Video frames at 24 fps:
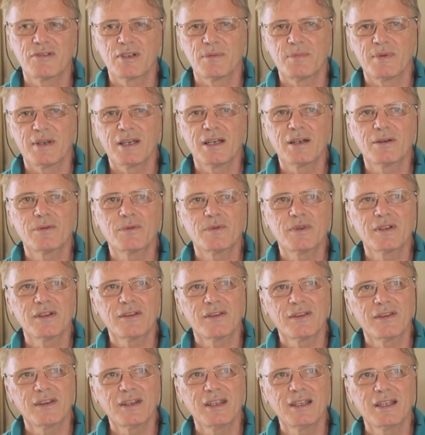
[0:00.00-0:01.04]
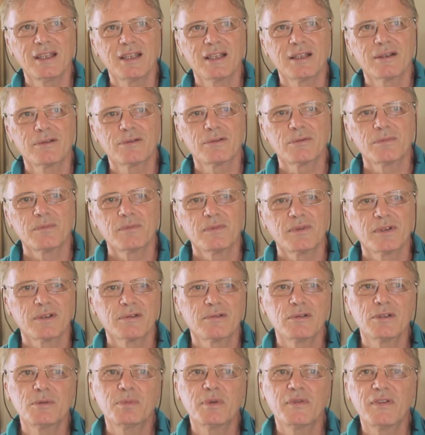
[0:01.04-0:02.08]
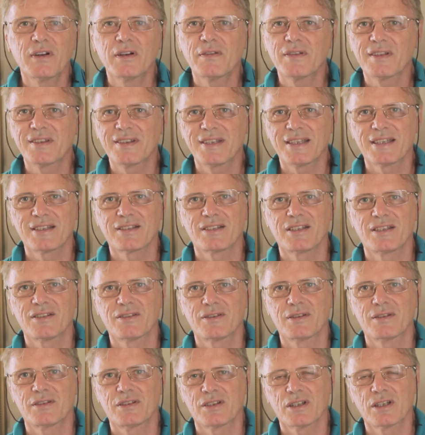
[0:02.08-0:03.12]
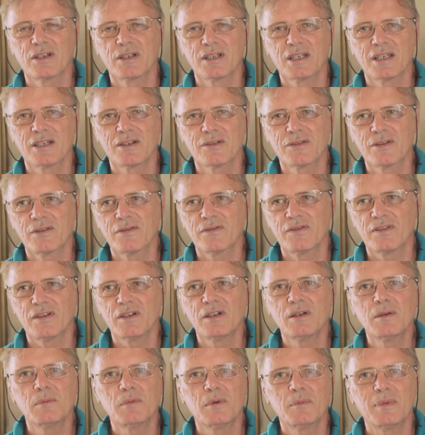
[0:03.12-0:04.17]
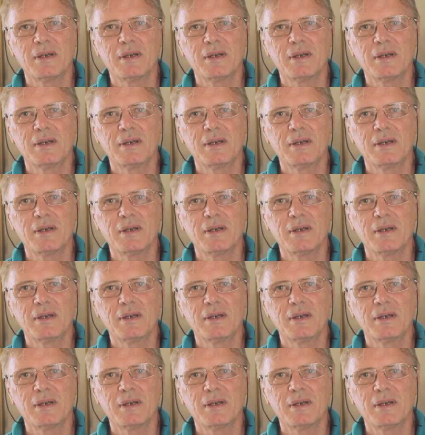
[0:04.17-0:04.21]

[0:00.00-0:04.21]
trip out with the group of over 60s which are going out to the farm.